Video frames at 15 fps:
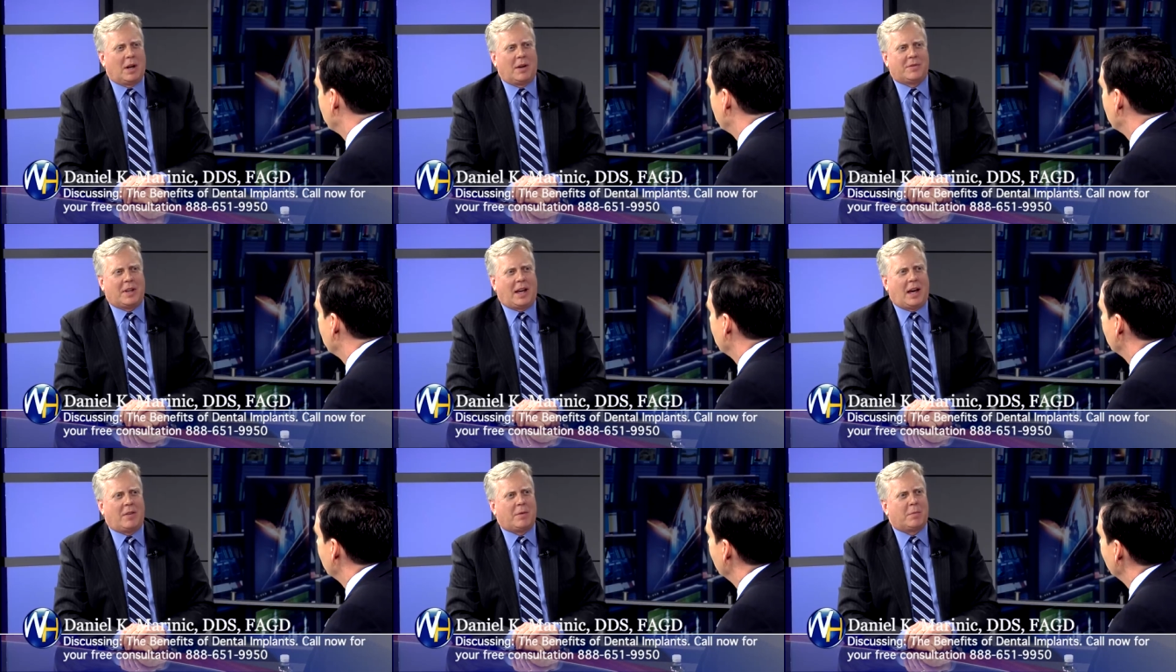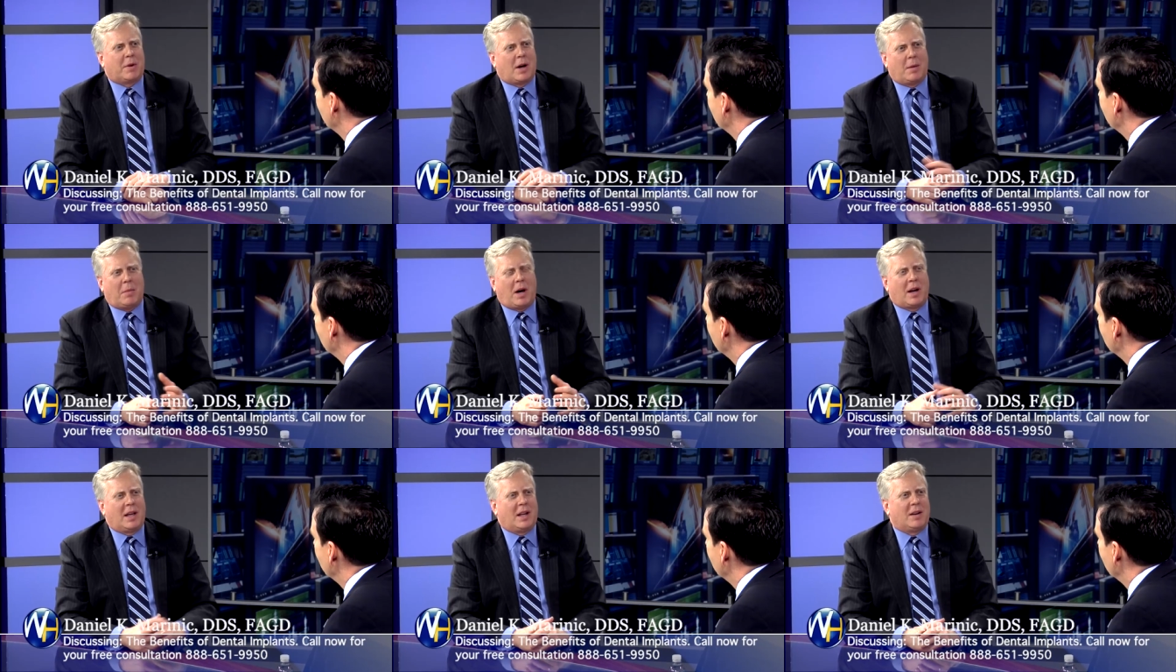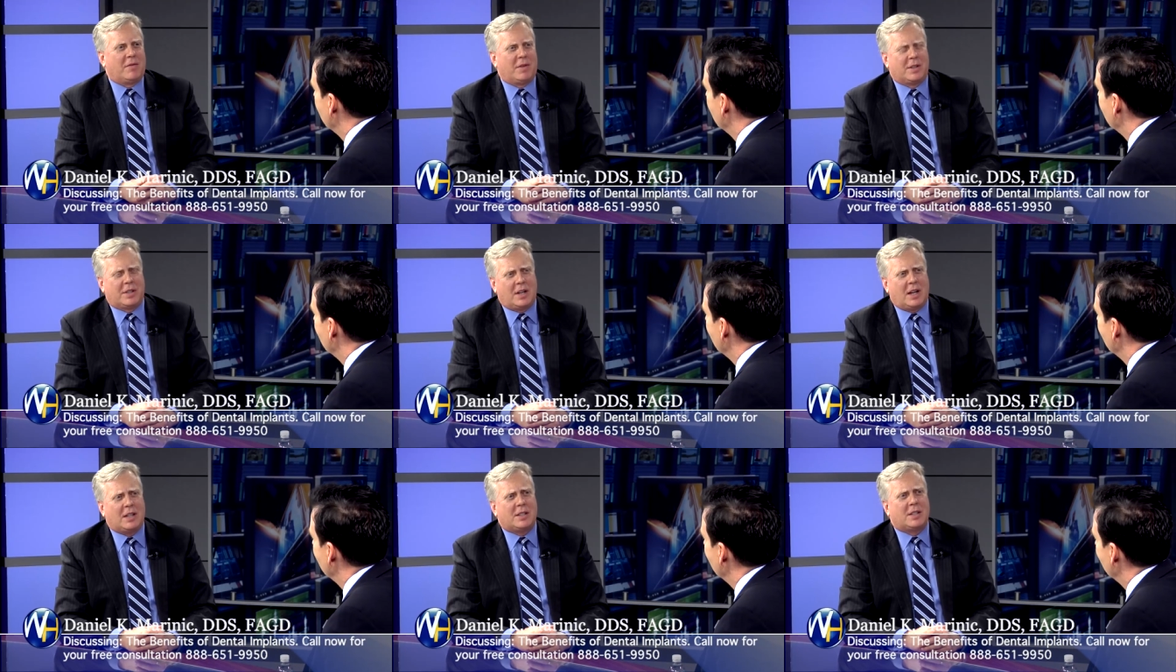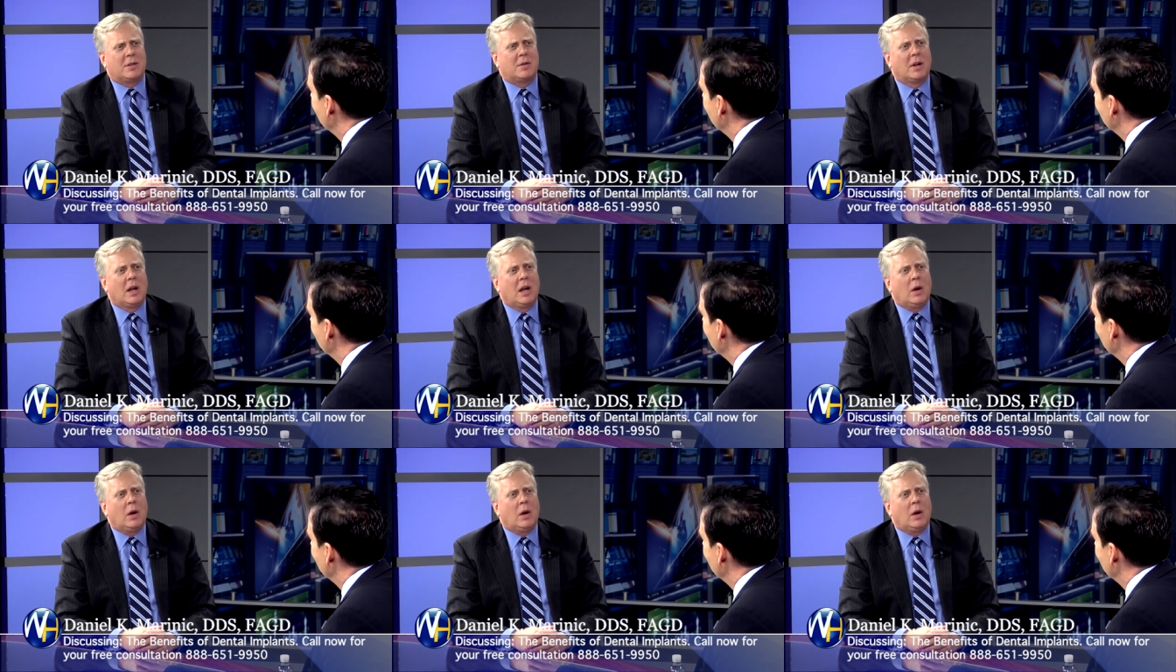love to have them come on in and visit us and